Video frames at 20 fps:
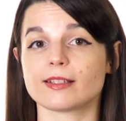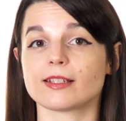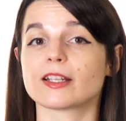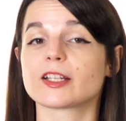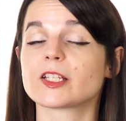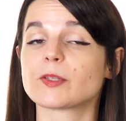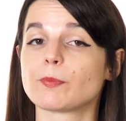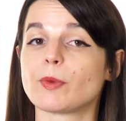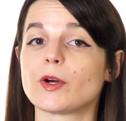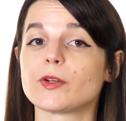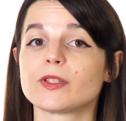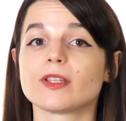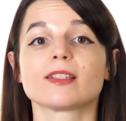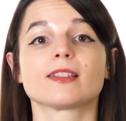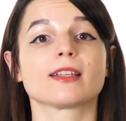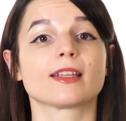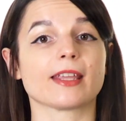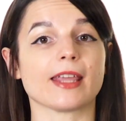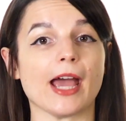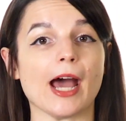exposes
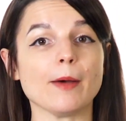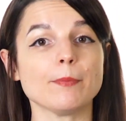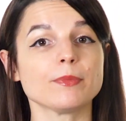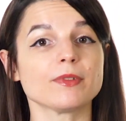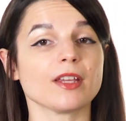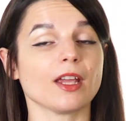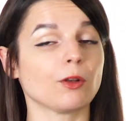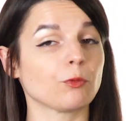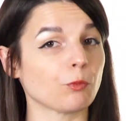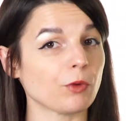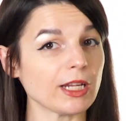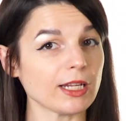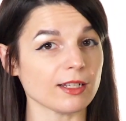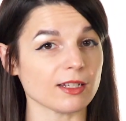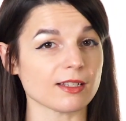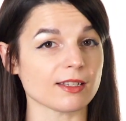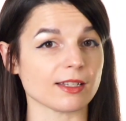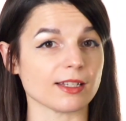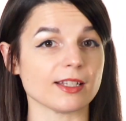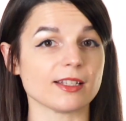the gaps and
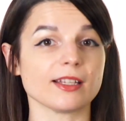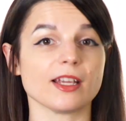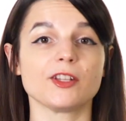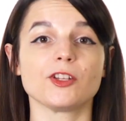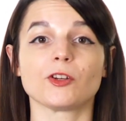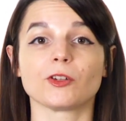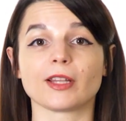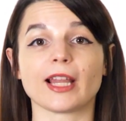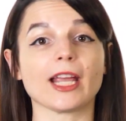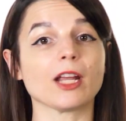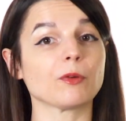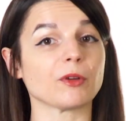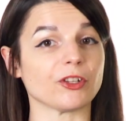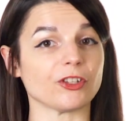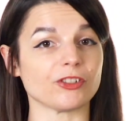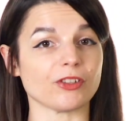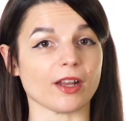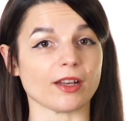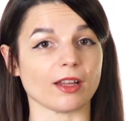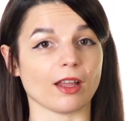weaknesses in your language
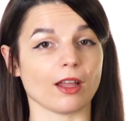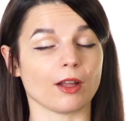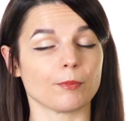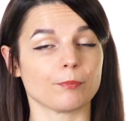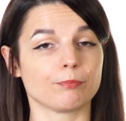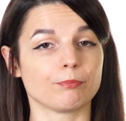studying.